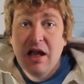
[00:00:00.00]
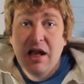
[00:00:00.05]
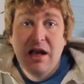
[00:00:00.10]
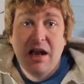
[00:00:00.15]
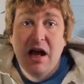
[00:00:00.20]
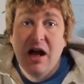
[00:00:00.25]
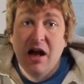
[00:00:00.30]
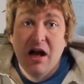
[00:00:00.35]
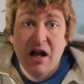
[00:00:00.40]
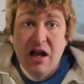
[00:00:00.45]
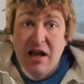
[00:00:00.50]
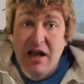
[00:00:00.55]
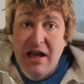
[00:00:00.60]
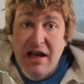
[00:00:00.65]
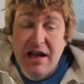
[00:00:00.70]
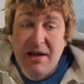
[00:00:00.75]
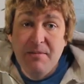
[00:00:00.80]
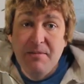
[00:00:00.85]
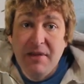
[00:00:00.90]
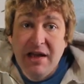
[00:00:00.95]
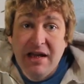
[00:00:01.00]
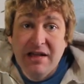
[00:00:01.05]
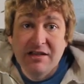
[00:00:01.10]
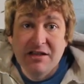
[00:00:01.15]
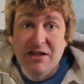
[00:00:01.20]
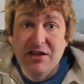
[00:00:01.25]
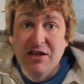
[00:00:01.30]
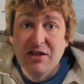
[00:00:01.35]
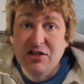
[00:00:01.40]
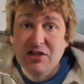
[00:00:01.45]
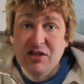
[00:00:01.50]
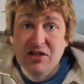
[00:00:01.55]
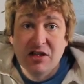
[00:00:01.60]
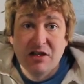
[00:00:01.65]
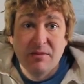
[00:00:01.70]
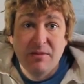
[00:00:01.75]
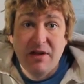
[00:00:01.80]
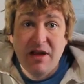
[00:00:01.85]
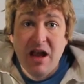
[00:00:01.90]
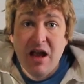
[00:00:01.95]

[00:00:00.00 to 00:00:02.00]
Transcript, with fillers: Now, It means that there's going to